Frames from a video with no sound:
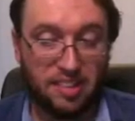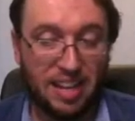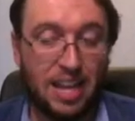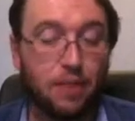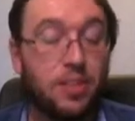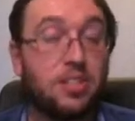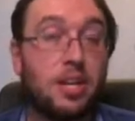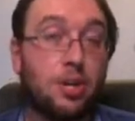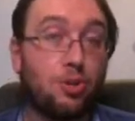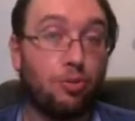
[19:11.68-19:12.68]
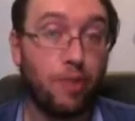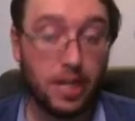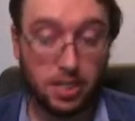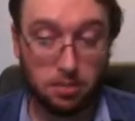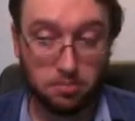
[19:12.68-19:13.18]
lack of international
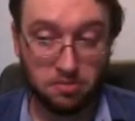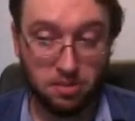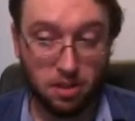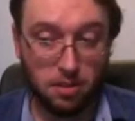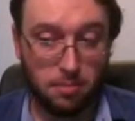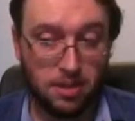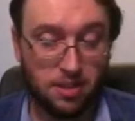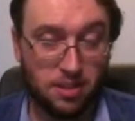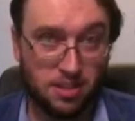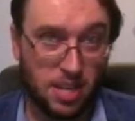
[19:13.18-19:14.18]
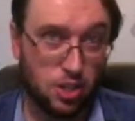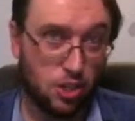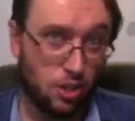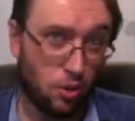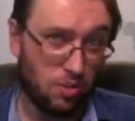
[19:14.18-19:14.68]
victims meant that
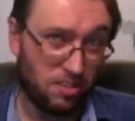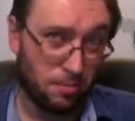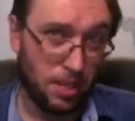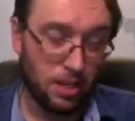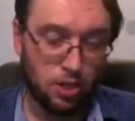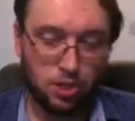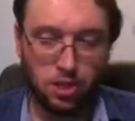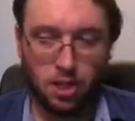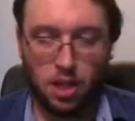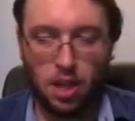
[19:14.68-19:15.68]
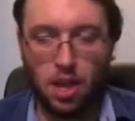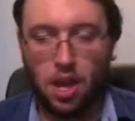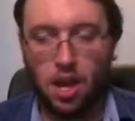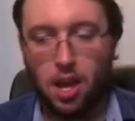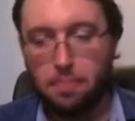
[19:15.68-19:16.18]
attention, though, was diminished.
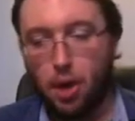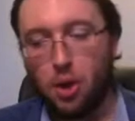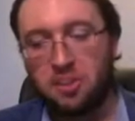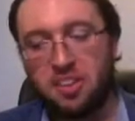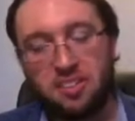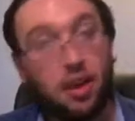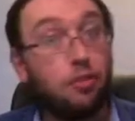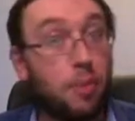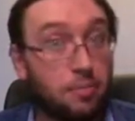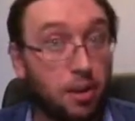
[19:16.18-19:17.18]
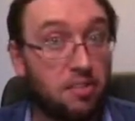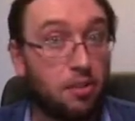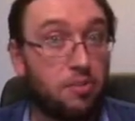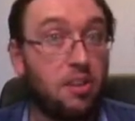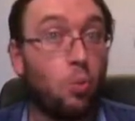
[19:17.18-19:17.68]
Piracy itself remains present,
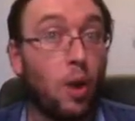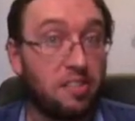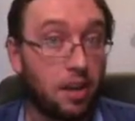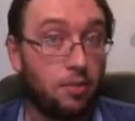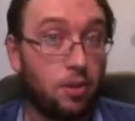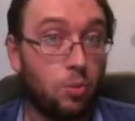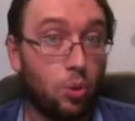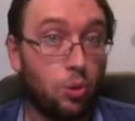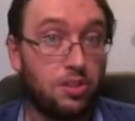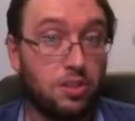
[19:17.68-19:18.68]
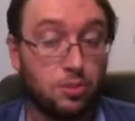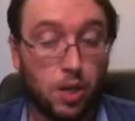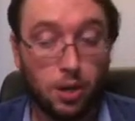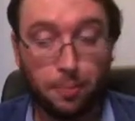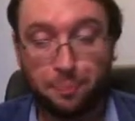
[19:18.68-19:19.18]
obviously, in West African waters as
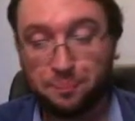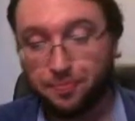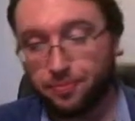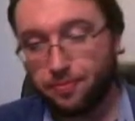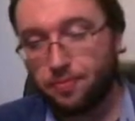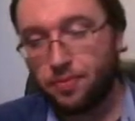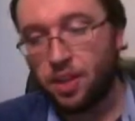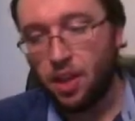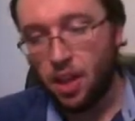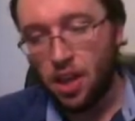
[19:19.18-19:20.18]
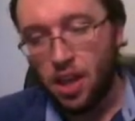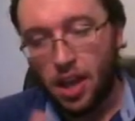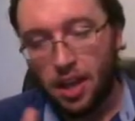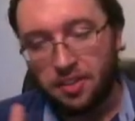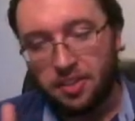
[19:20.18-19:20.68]
well.
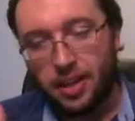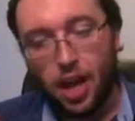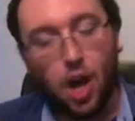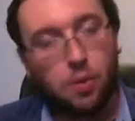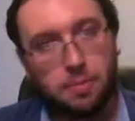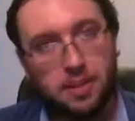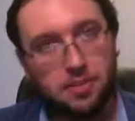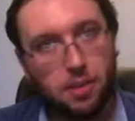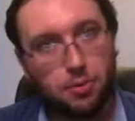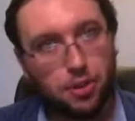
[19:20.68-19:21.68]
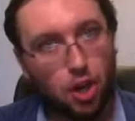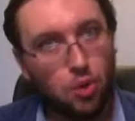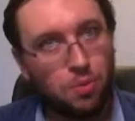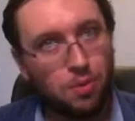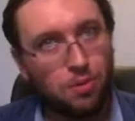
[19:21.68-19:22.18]
And secondly, are we better able to
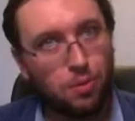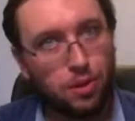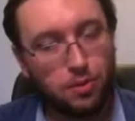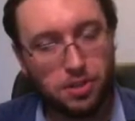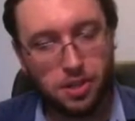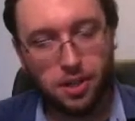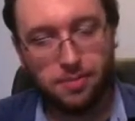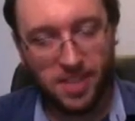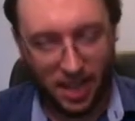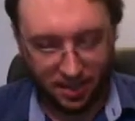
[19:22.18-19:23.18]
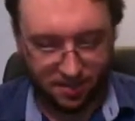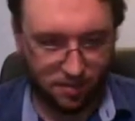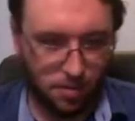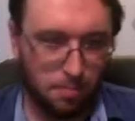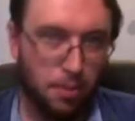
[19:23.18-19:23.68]
cope with the return?
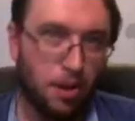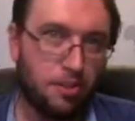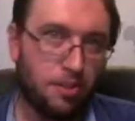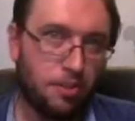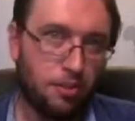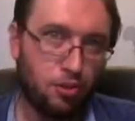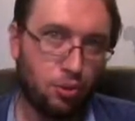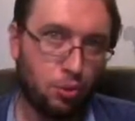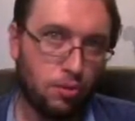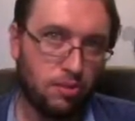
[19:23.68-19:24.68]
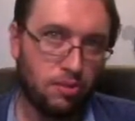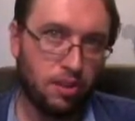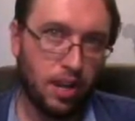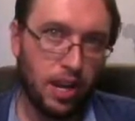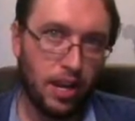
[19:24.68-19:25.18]
Yes, but the tools
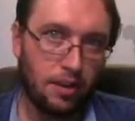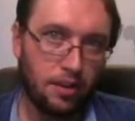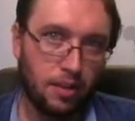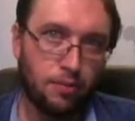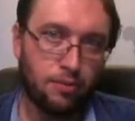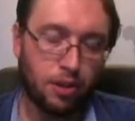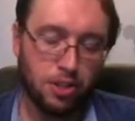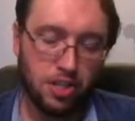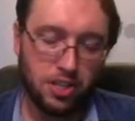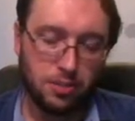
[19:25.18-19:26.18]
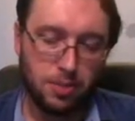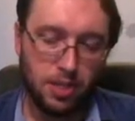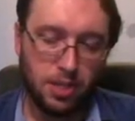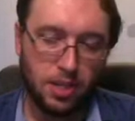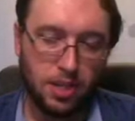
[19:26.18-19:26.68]
and the infrastructure need to
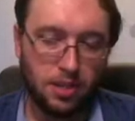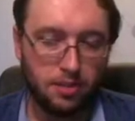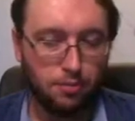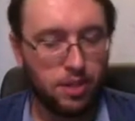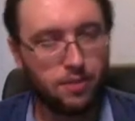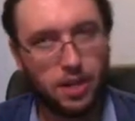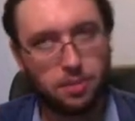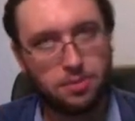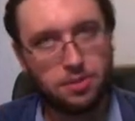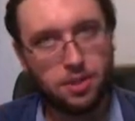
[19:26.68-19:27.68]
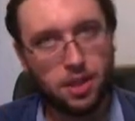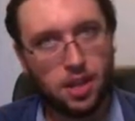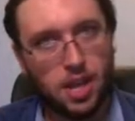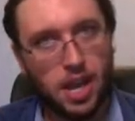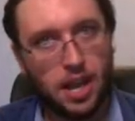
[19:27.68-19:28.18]
be redeveloped,
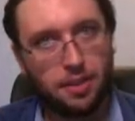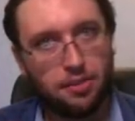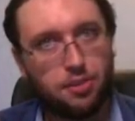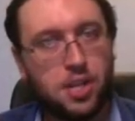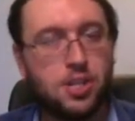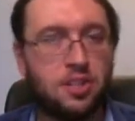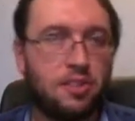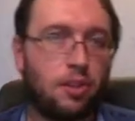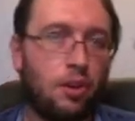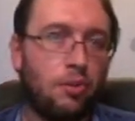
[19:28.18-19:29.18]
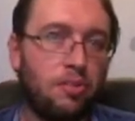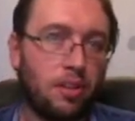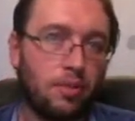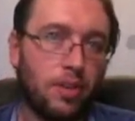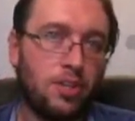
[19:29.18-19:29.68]
and the strategies and codes and
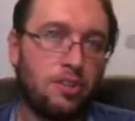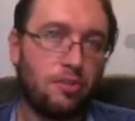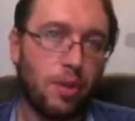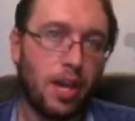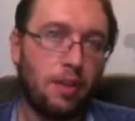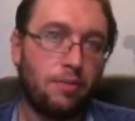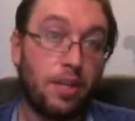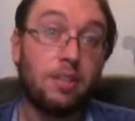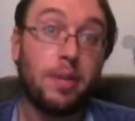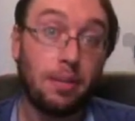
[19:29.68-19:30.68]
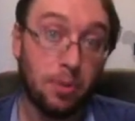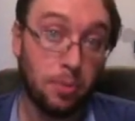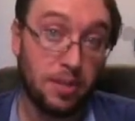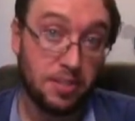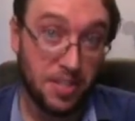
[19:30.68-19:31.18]
conventions we have need to be
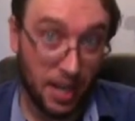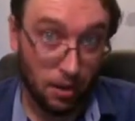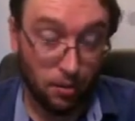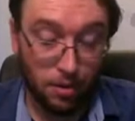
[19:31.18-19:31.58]
implemented now.